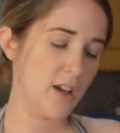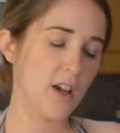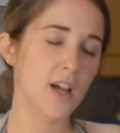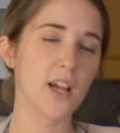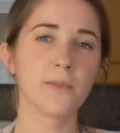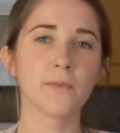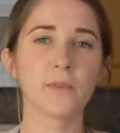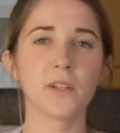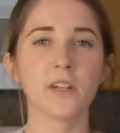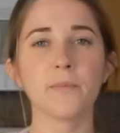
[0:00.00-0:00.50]

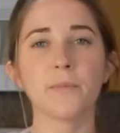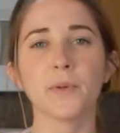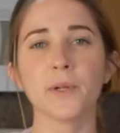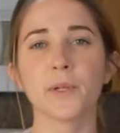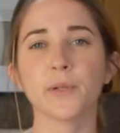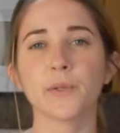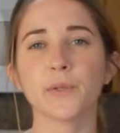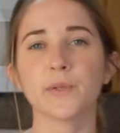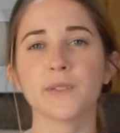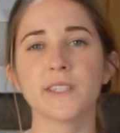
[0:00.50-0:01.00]
I'm gonna
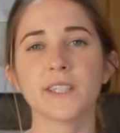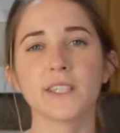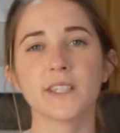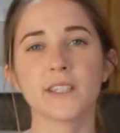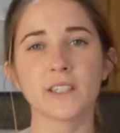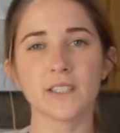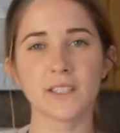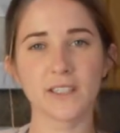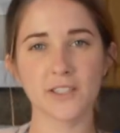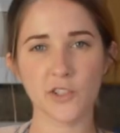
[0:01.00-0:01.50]
post in
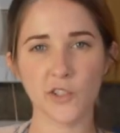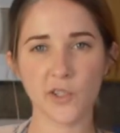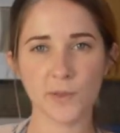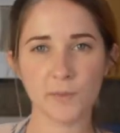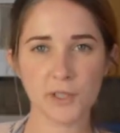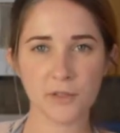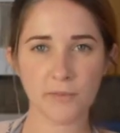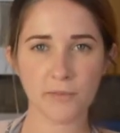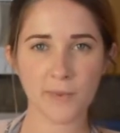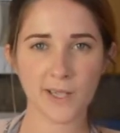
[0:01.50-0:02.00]
the
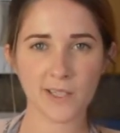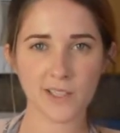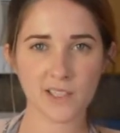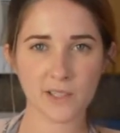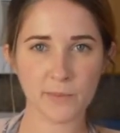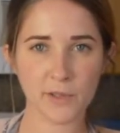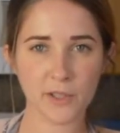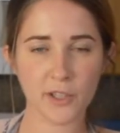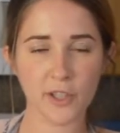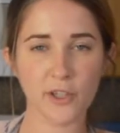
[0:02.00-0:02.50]
description box
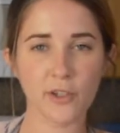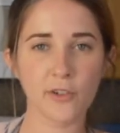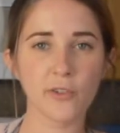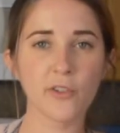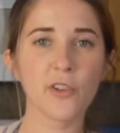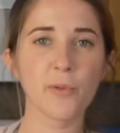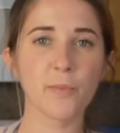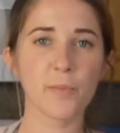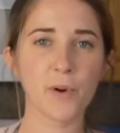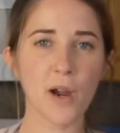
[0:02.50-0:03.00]
below
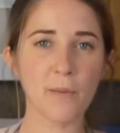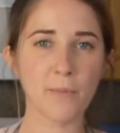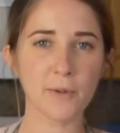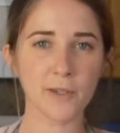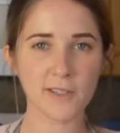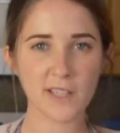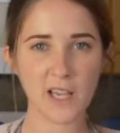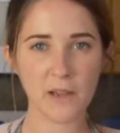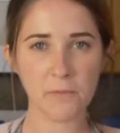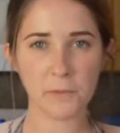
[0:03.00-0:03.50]
the proper
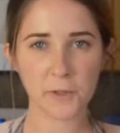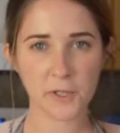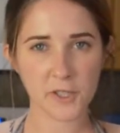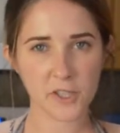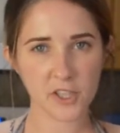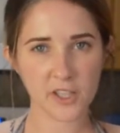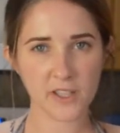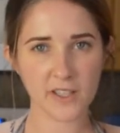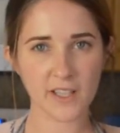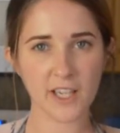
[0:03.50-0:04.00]

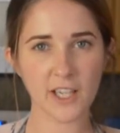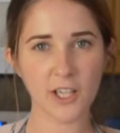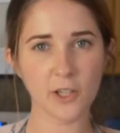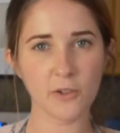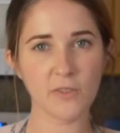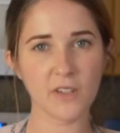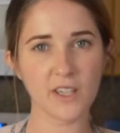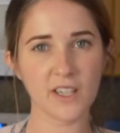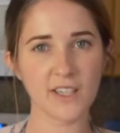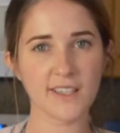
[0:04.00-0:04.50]
temperature that you
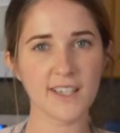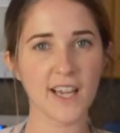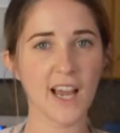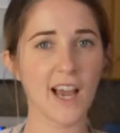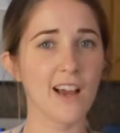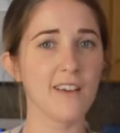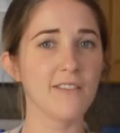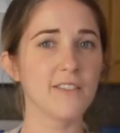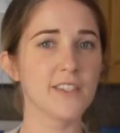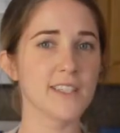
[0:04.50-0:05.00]
need to
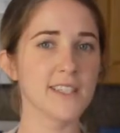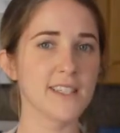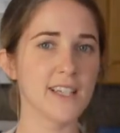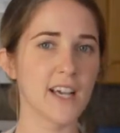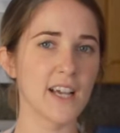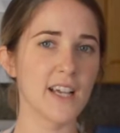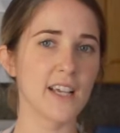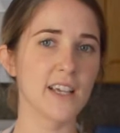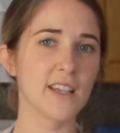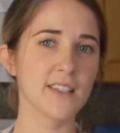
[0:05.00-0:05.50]
have this
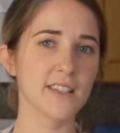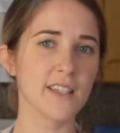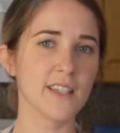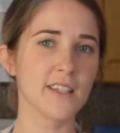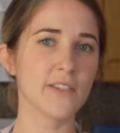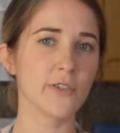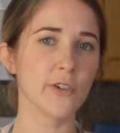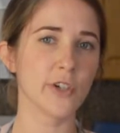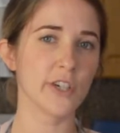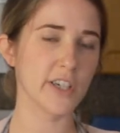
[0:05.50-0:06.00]
at in
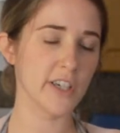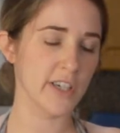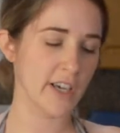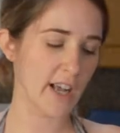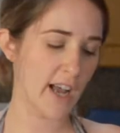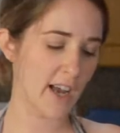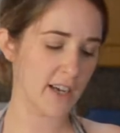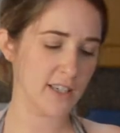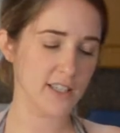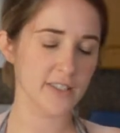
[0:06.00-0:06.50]
order to
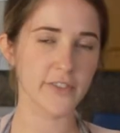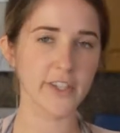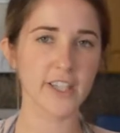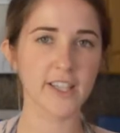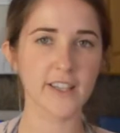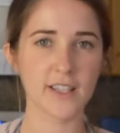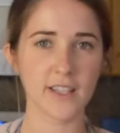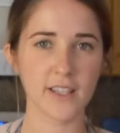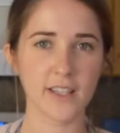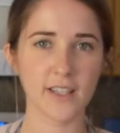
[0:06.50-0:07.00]
activate
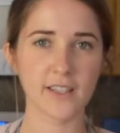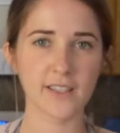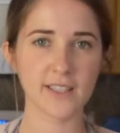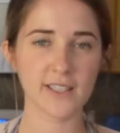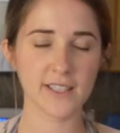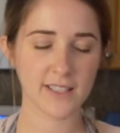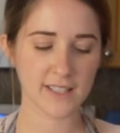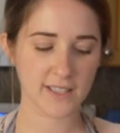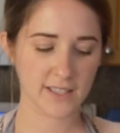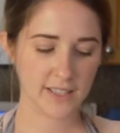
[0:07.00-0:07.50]
the
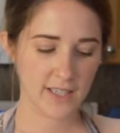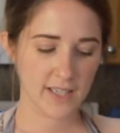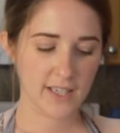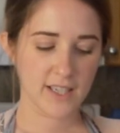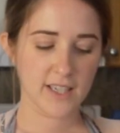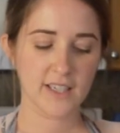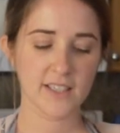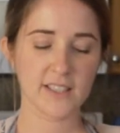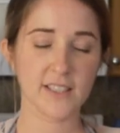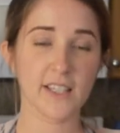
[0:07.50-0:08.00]
yeast.
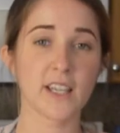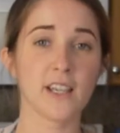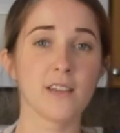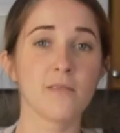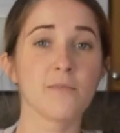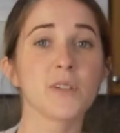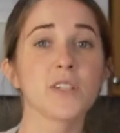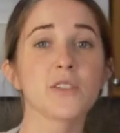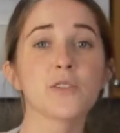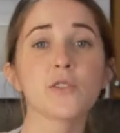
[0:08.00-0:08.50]
So it can't
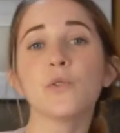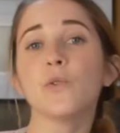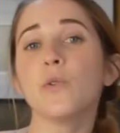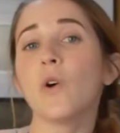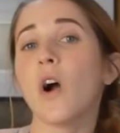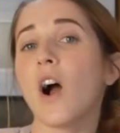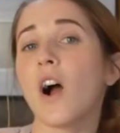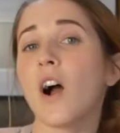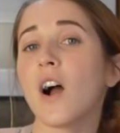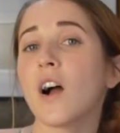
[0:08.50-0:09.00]
be too
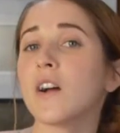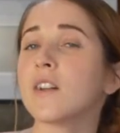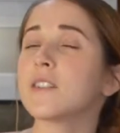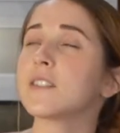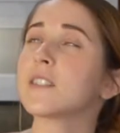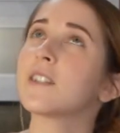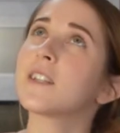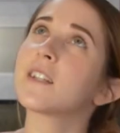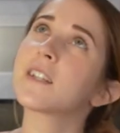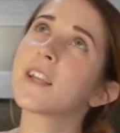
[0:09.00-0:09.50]
hot
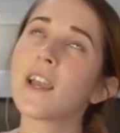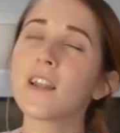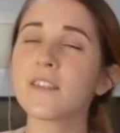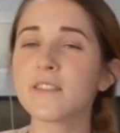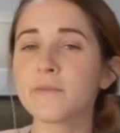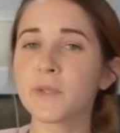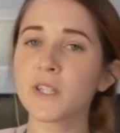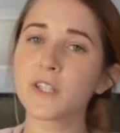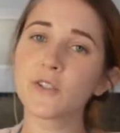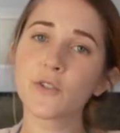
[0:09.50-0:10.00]
and it can't
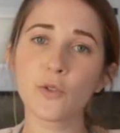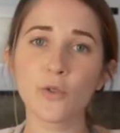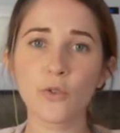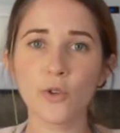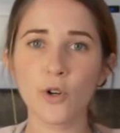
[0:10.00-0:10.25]
be too